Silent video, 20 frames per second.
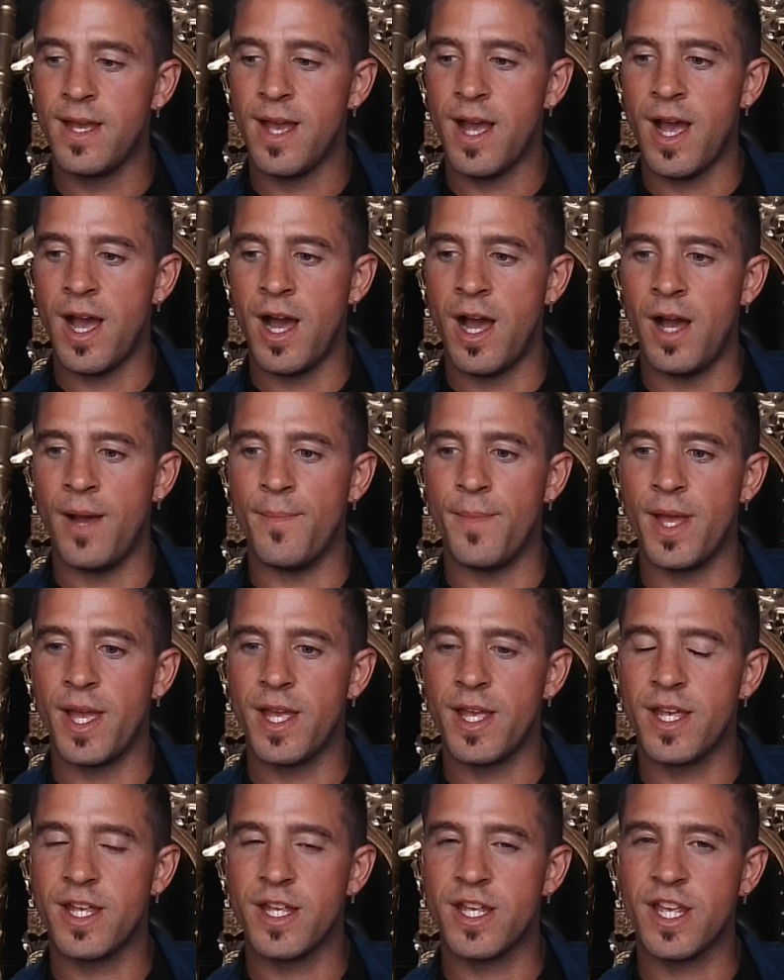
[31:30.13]
Um,
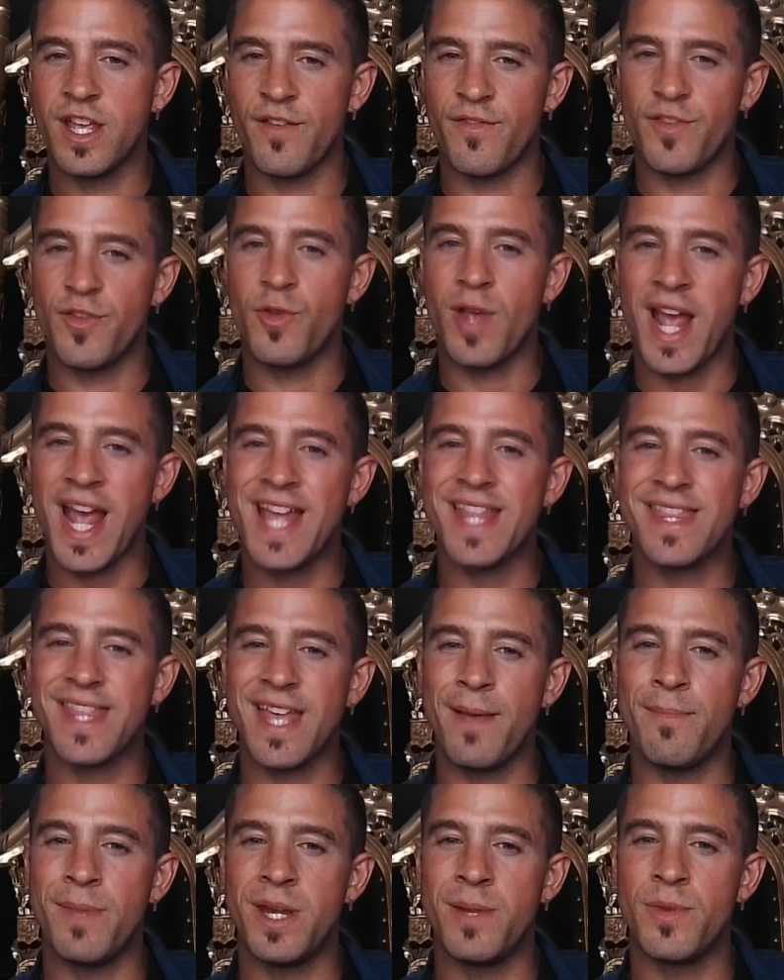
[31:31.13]
if you had
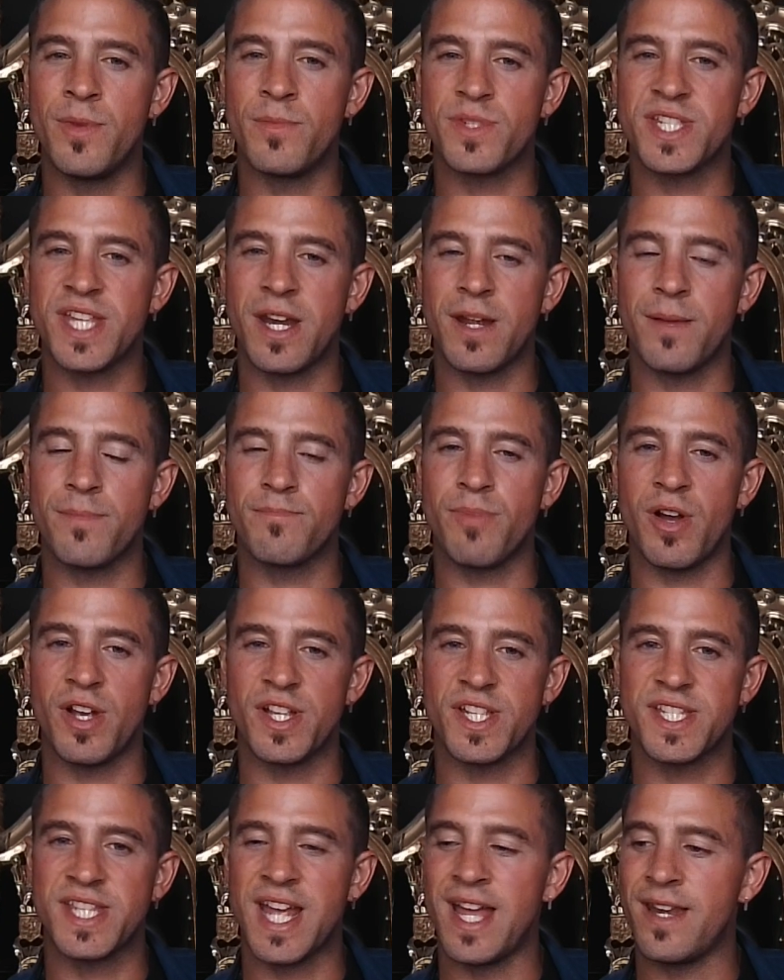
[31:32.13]
that minimum set up by
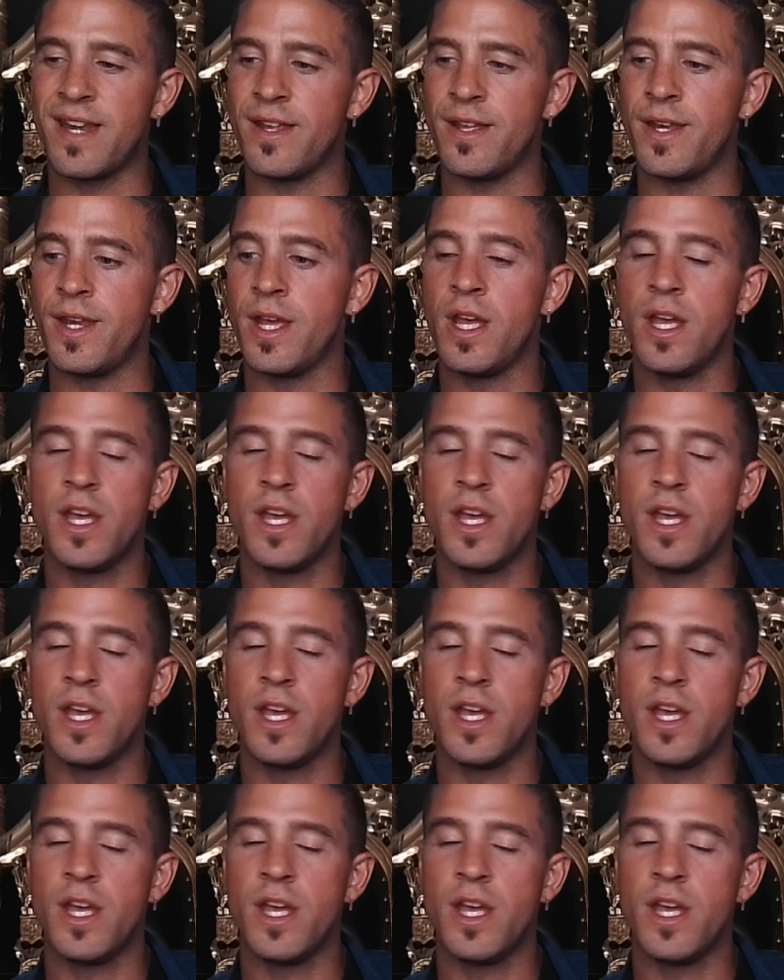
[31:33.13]
standard,